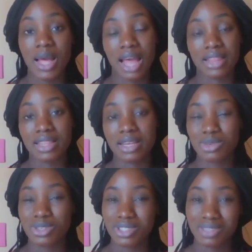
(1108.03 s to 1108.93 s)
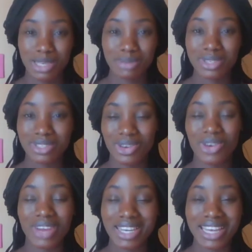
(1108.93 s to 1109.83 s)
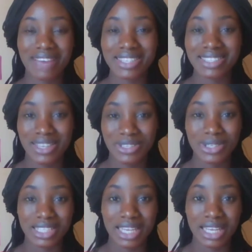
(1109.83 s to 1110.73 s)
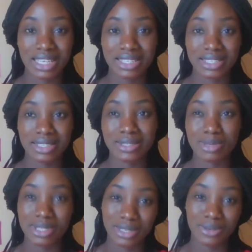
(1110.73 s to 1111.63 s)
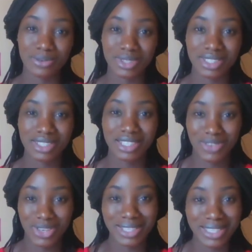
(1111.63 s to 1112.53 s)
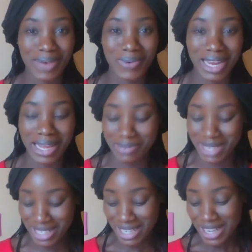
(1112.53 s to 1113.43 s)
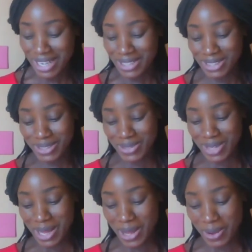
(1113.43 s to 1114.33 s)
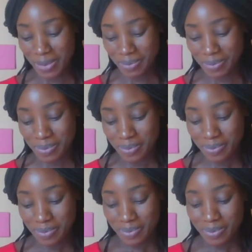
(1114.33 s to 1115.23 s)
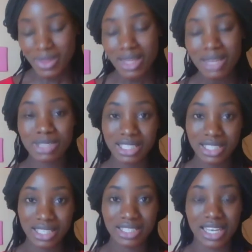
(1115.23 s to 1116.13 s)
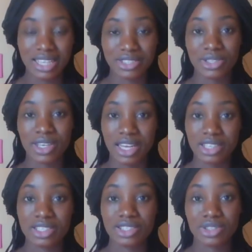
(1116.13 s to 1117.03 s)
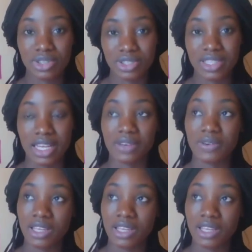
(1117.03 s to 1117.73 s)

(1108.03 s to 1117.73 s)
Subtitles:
And then, because babies already have this natural tendency to be selfish, if you understand what I mean. So, but teenagers, you can actually trust that,